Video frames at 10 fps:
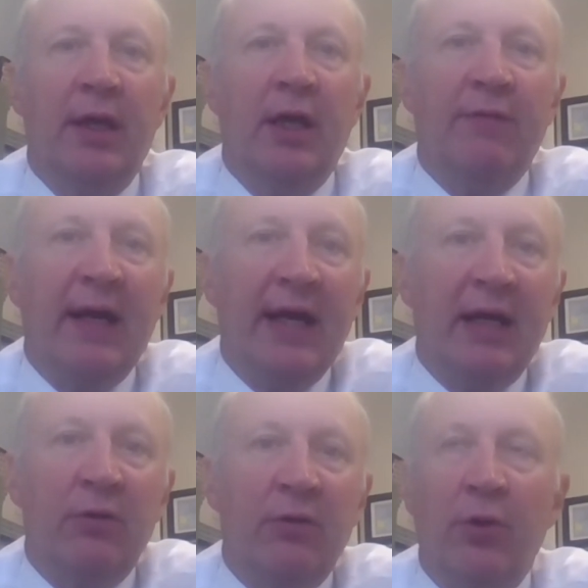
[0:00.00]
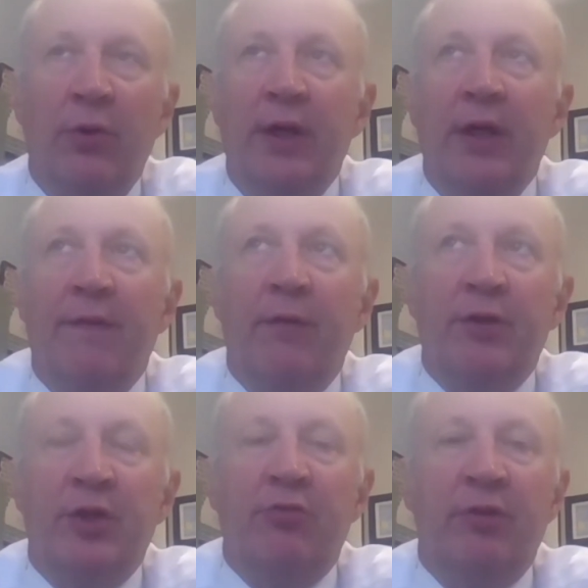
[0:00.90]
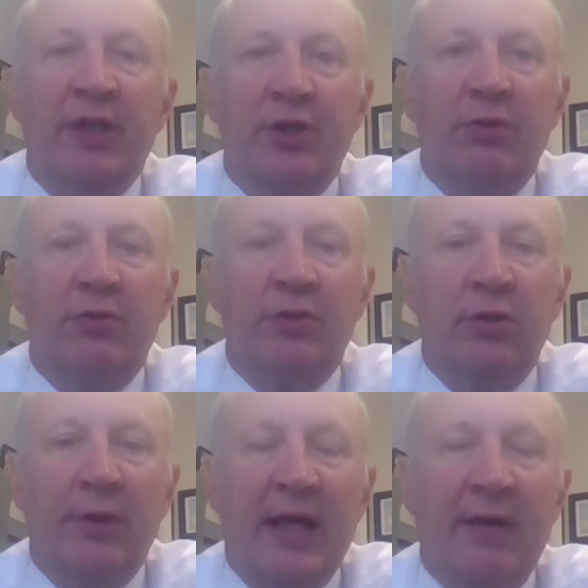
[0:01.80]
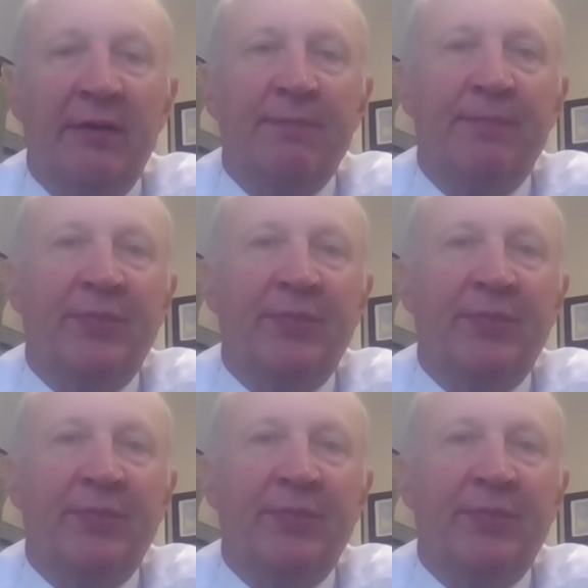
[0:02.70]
have had, although there is a traditional slowdown